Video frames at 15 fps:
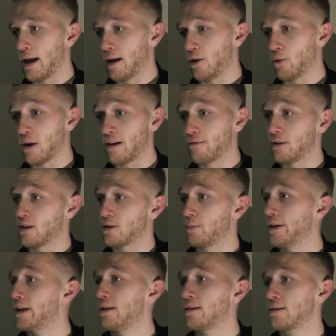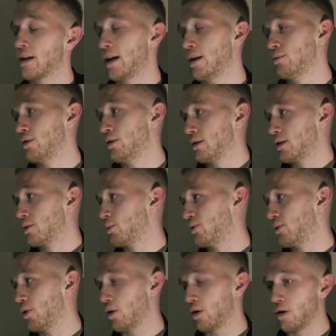who haven't experienced games like this
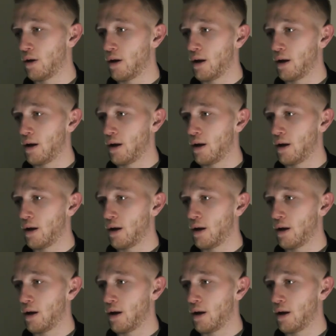before.